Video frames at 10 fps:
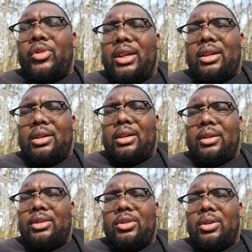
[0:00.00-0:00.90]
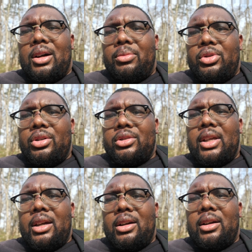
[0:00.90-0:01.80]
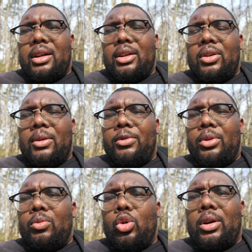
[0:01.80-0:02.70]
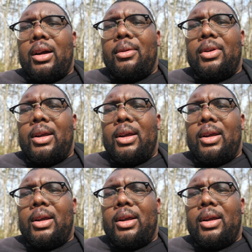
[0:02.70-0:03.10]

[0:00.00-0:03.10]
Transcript: And, a couple years later, I'm feeling more confident.